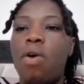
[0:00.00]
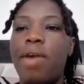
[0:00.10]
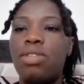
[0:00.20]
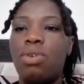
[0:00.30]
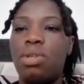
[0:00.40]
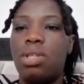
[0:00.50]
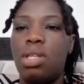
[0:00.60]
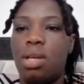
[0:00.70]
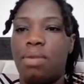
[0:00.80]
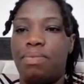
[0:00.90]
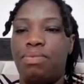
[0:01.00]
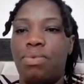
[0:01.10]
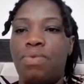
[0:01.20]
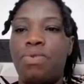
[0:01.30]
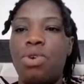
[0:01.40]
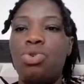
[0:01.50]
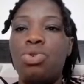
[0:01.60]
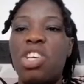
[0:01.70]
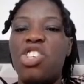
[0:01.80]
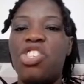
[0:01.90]
The correct container
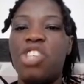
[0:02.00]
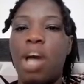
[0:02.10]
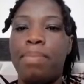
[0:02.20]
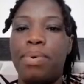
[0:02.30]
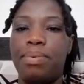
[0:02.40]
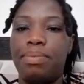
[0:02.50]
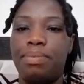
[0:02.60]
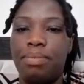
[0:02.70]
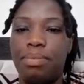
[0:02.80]
for use sharps,